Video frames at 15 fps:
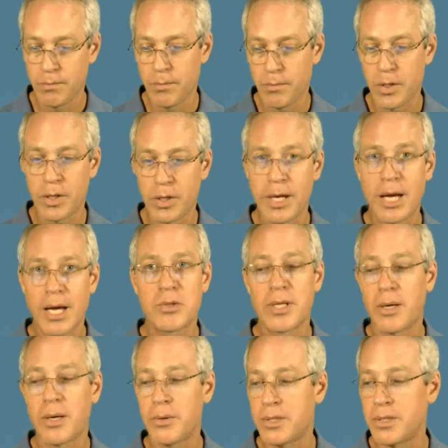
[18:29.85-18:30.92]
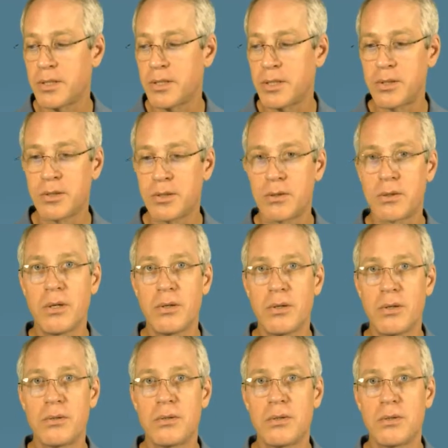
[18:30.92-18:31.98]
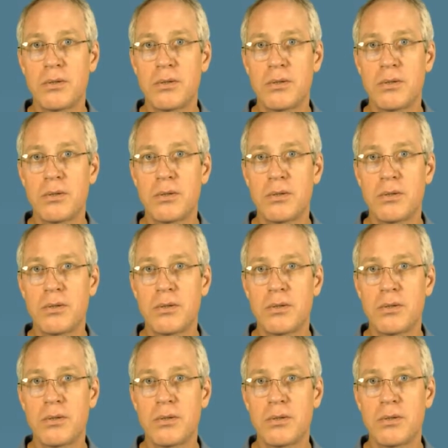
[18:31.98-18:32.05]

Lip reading: you can capture that with these additional codes.